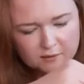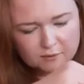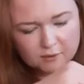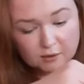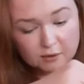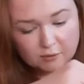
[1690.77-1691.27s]

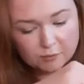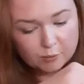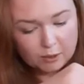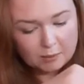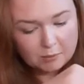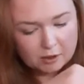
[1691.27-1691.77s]
Only from
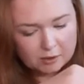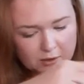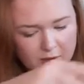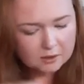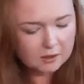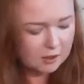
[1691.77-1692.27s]
Primark.
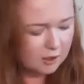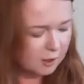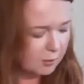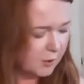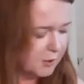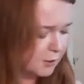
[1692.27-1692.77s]
Oh, but
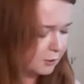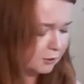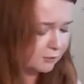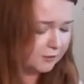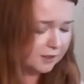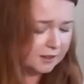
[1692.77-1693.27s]
they're so
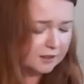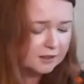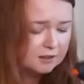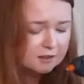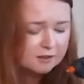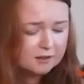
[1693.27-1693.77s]
lovely.
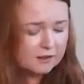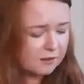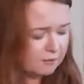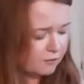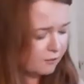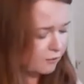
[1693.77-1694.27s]
They're
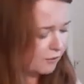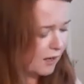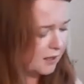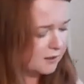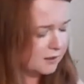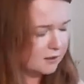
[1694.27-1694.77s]

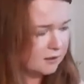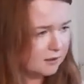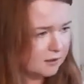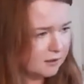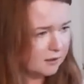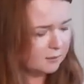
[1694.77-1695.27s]
red
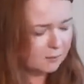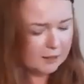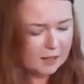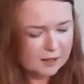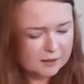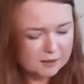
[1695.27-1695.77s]
and
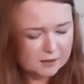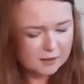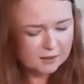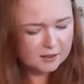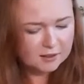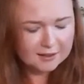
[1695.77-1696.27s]
black,
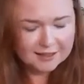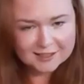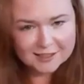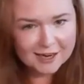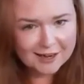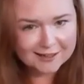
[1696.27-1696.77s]
like
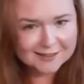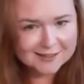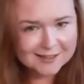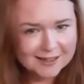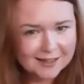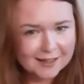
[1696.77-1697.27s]
checked,
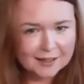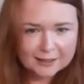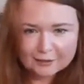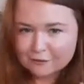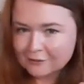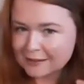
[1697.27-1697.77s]
and like
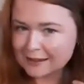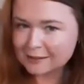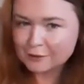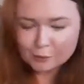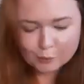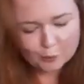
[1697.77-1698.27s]
flannel
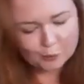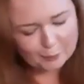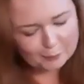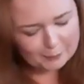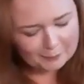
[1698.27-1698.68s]
warm